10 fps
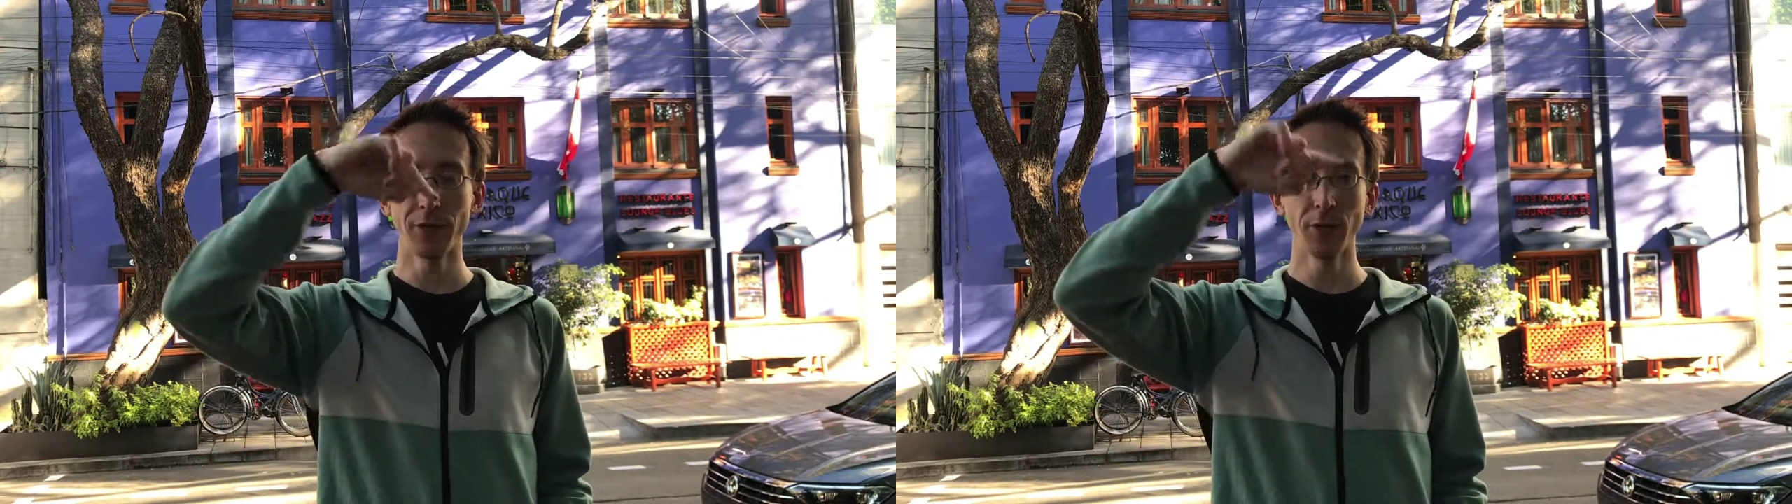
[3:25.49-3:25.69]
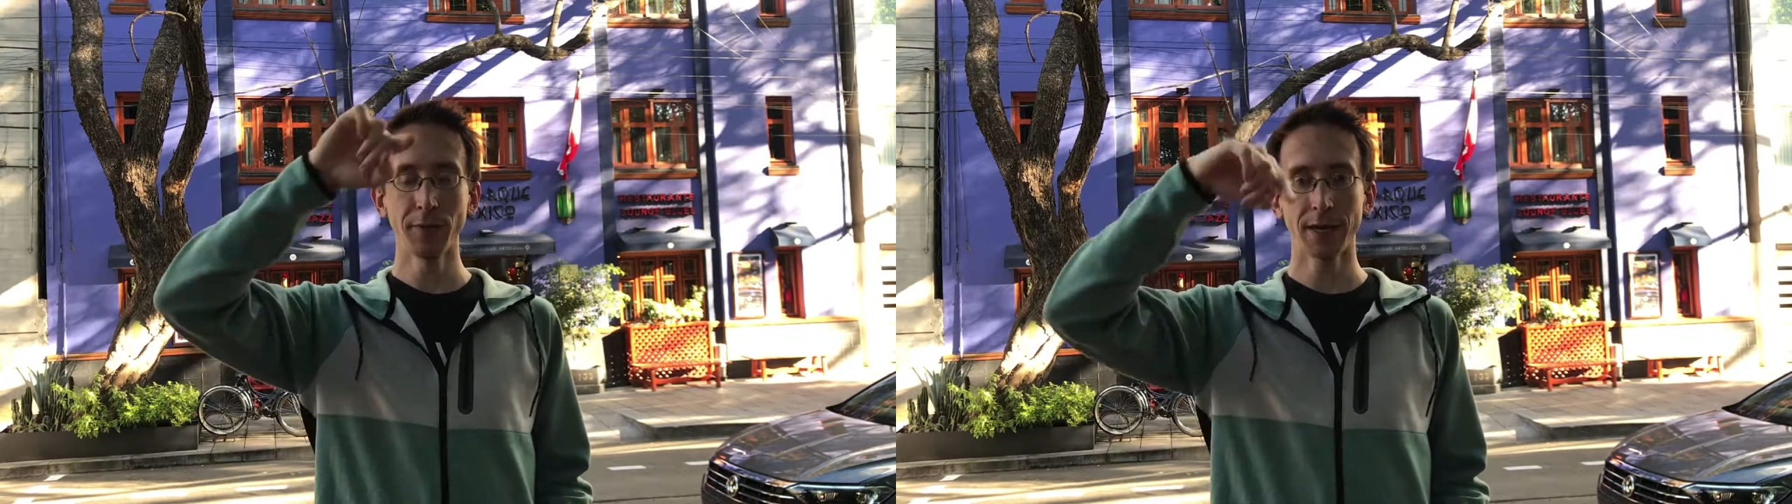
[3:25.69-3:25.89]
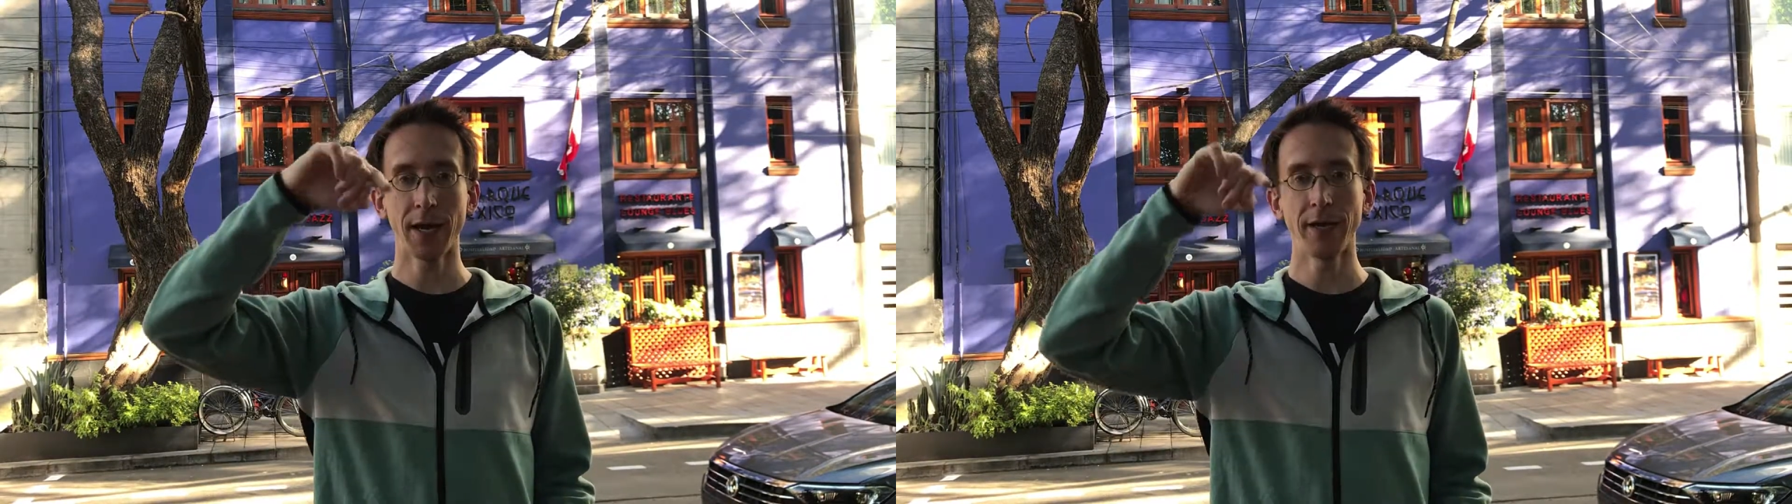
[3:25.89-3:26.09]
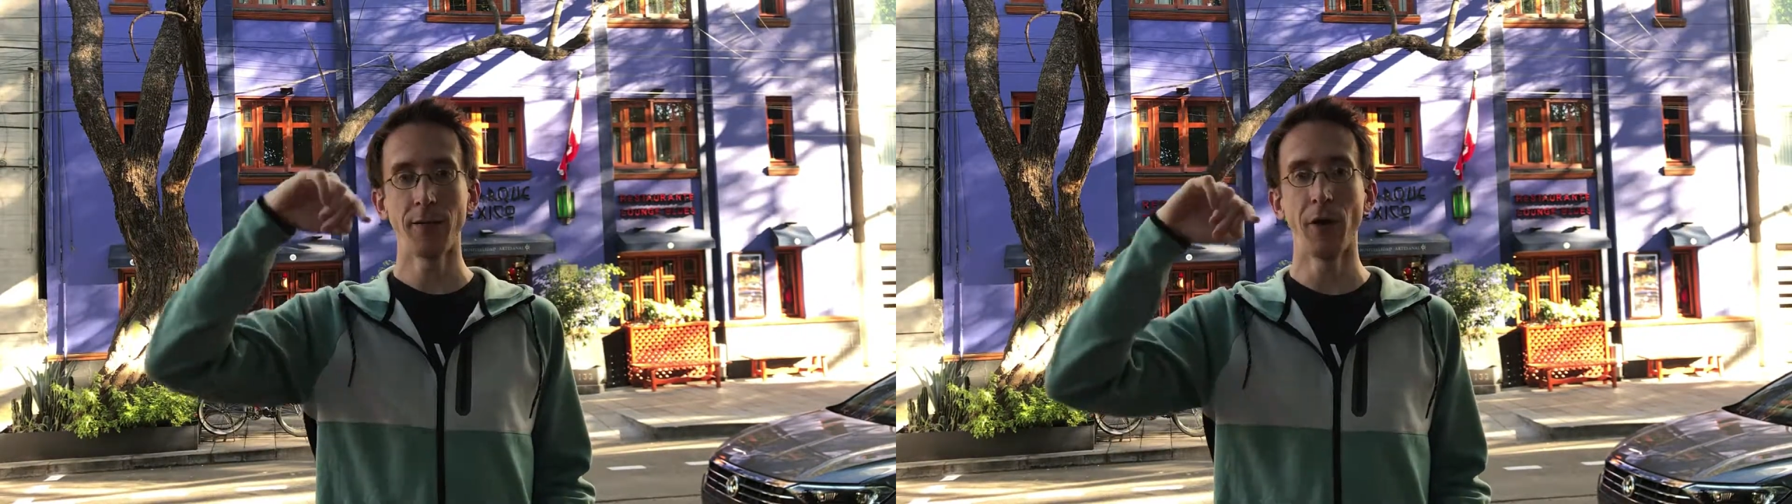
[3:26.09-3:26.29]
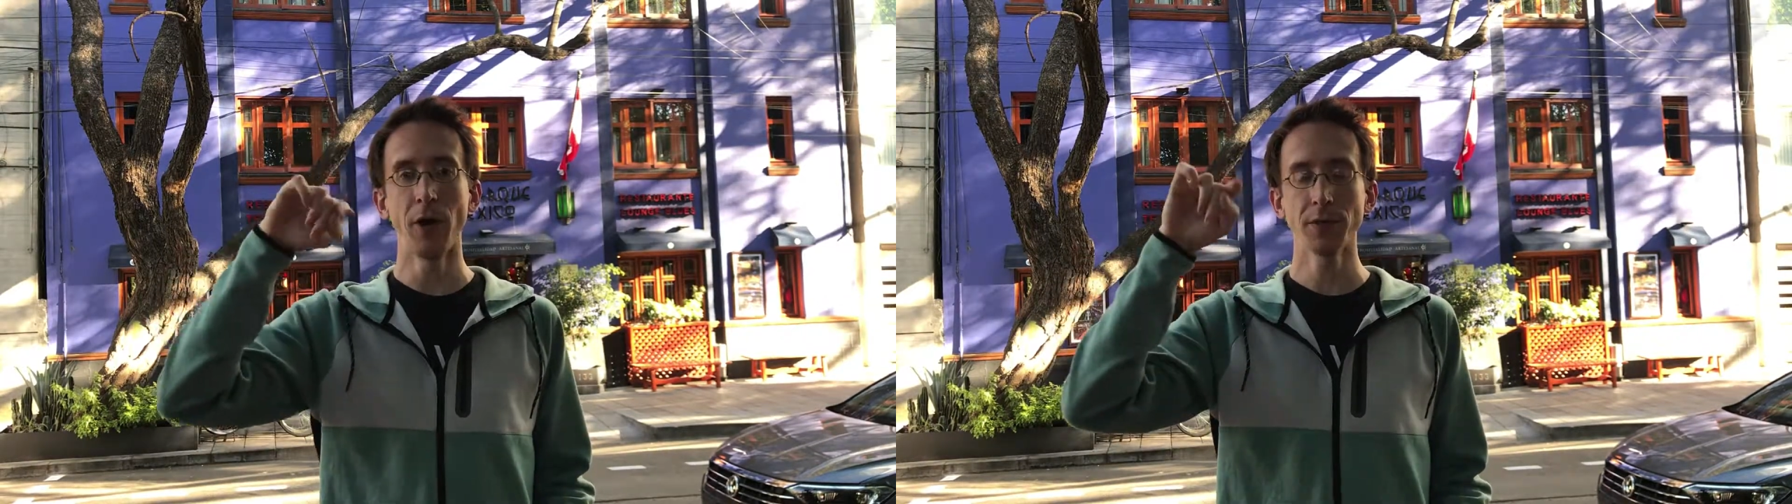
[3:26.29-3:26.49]
duplicated
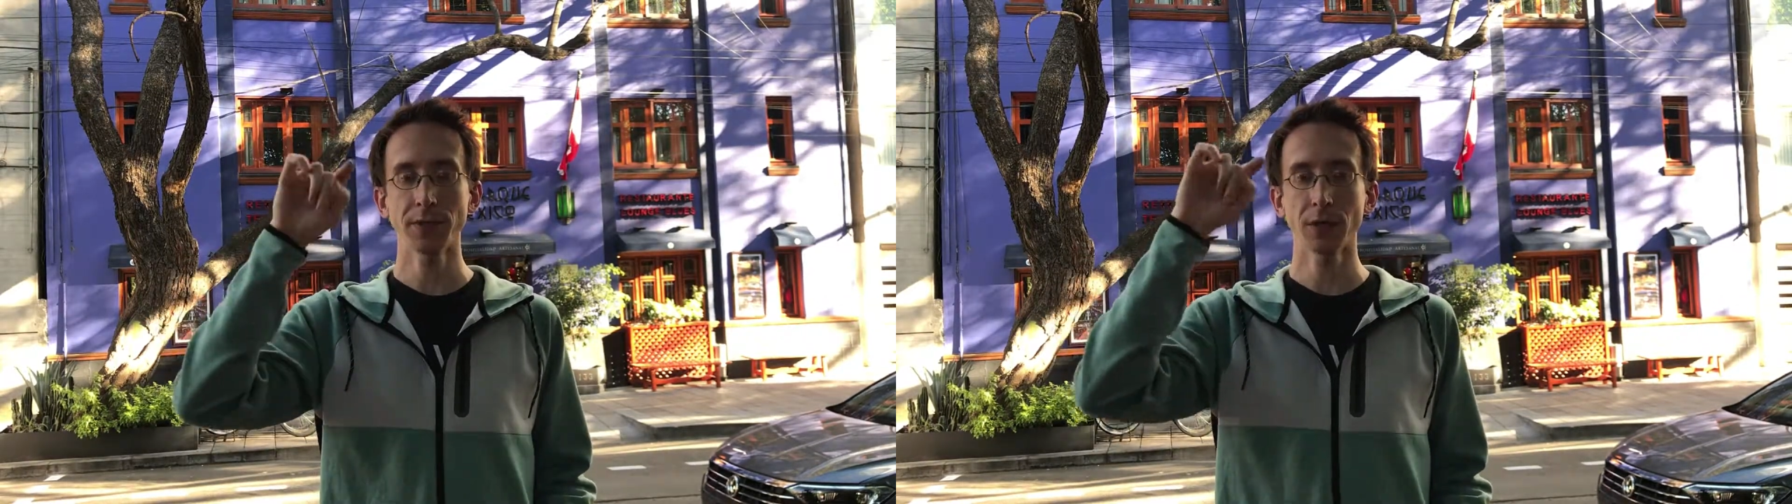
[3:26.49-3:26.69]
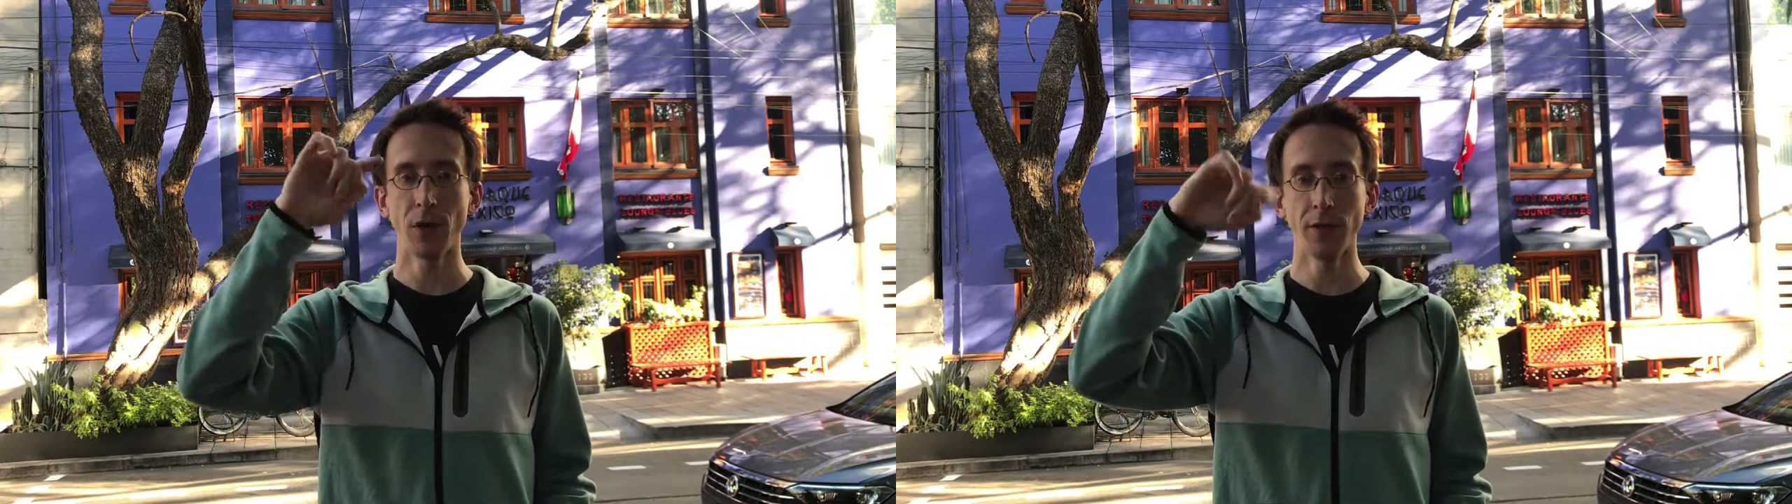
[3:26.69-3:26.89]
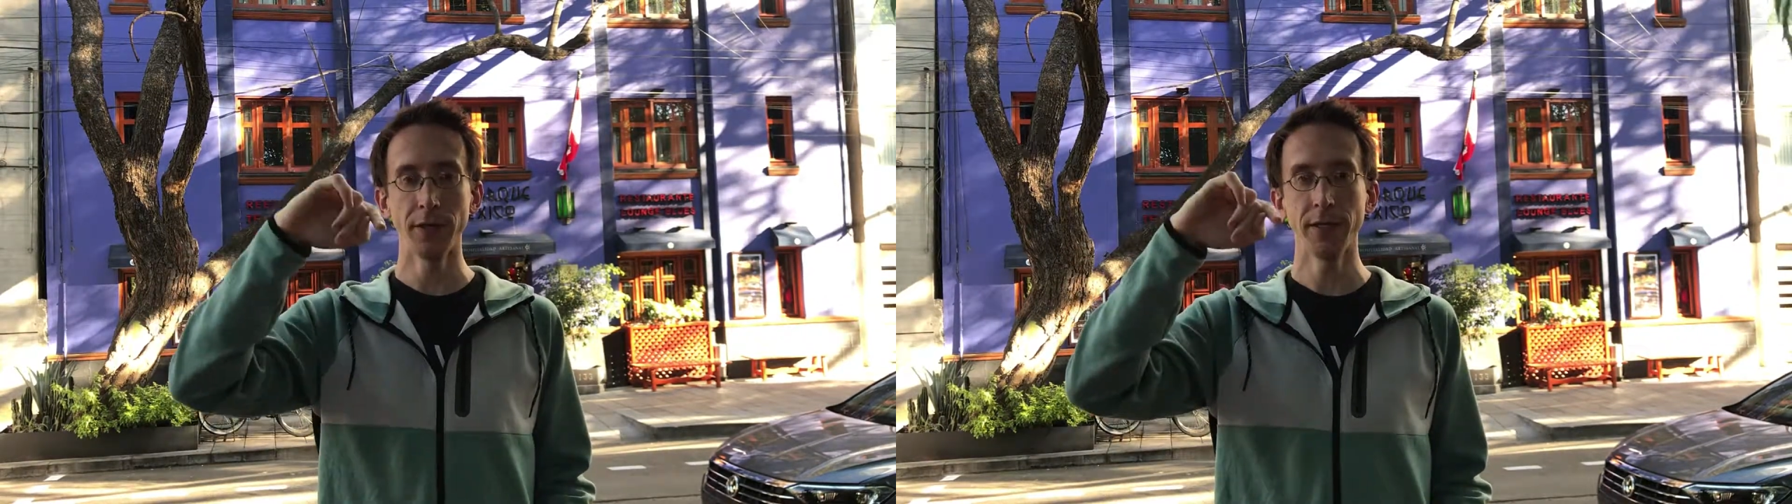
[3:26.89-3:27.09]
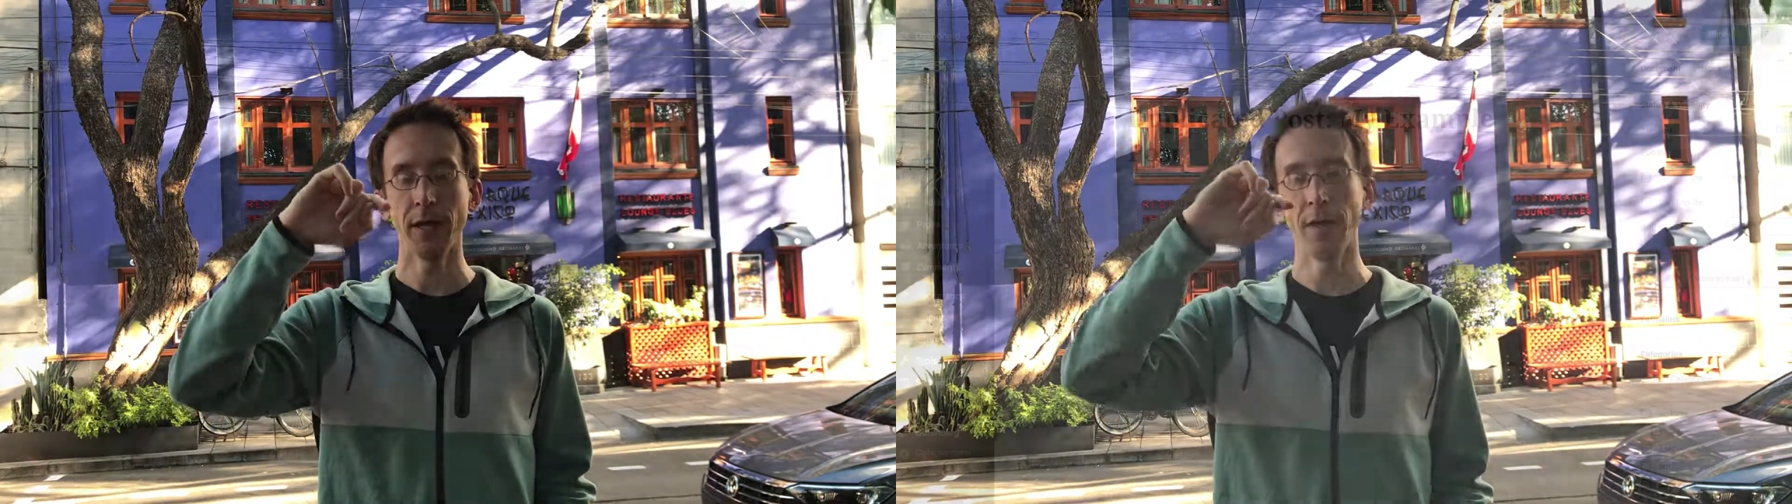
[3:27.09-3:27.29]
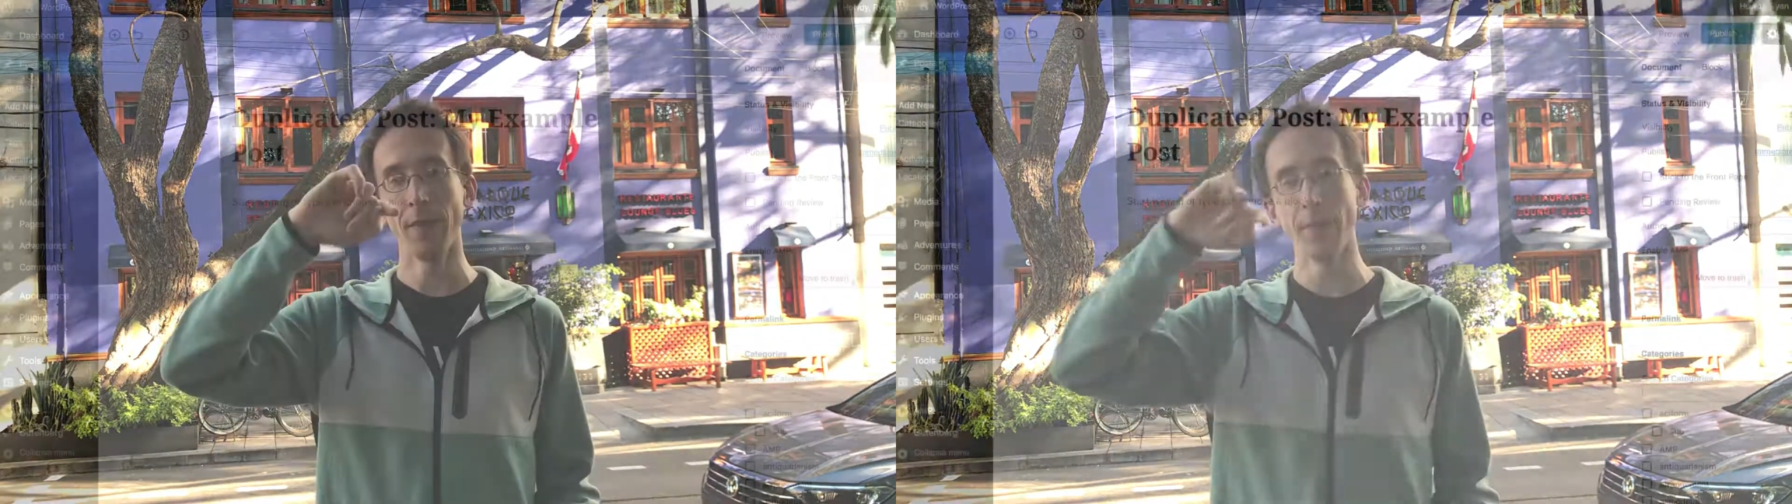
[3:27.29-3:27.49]
post colon
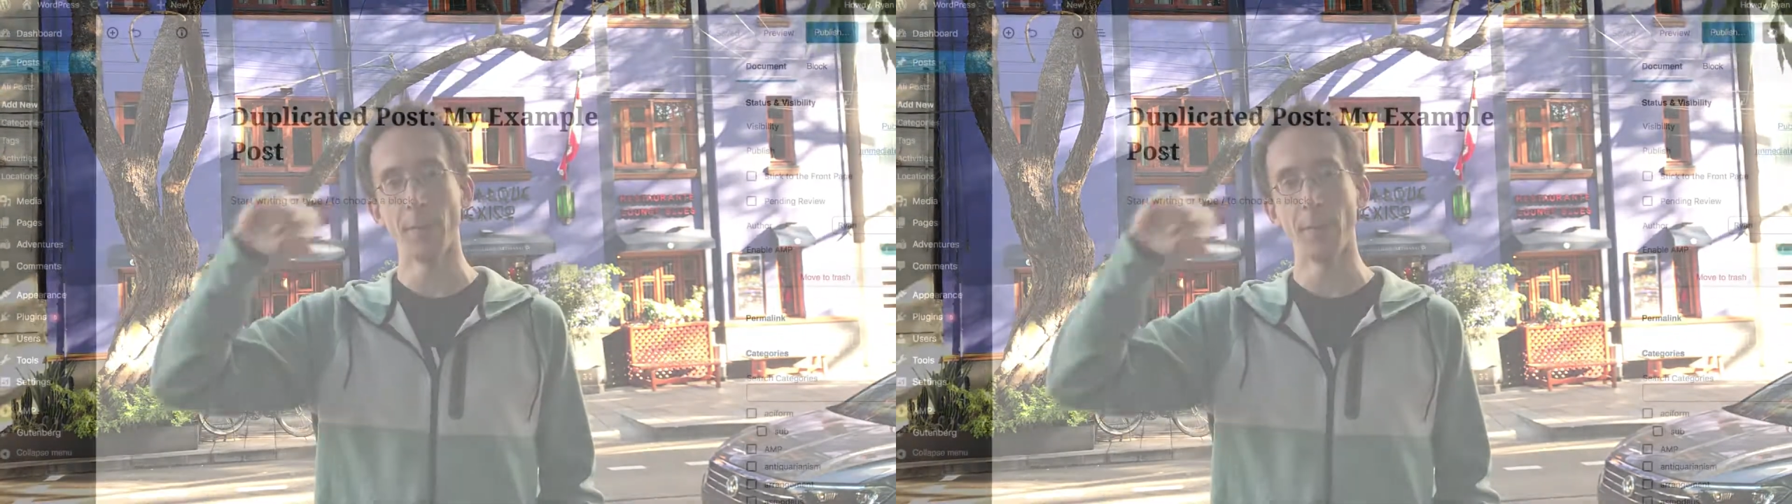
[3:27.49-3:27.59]
and then